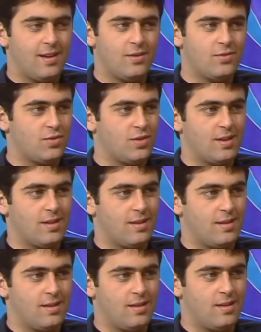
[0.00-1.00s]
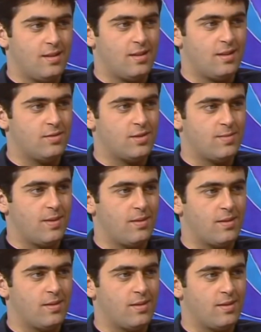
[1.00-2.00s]
I don't drink, and I don't
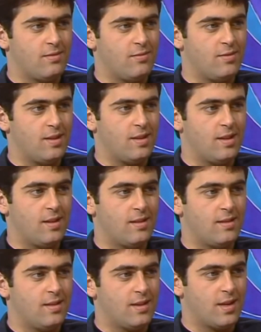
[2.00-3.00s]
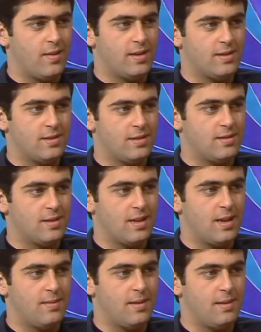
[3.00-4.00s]
smoke, and I don't really go out to
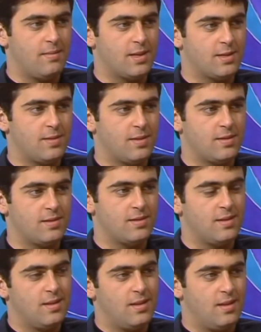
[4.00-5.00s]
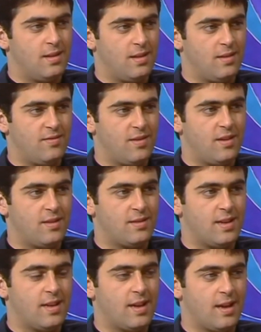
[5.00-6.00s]
clubbing it much, because I've
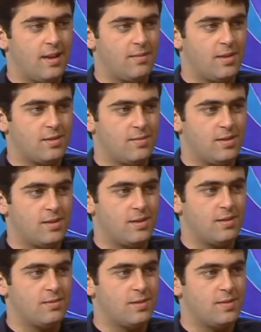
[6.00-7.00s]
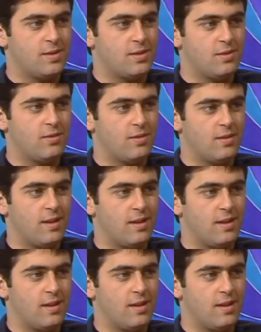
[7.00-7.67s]
dedicated much of my time to my snooker and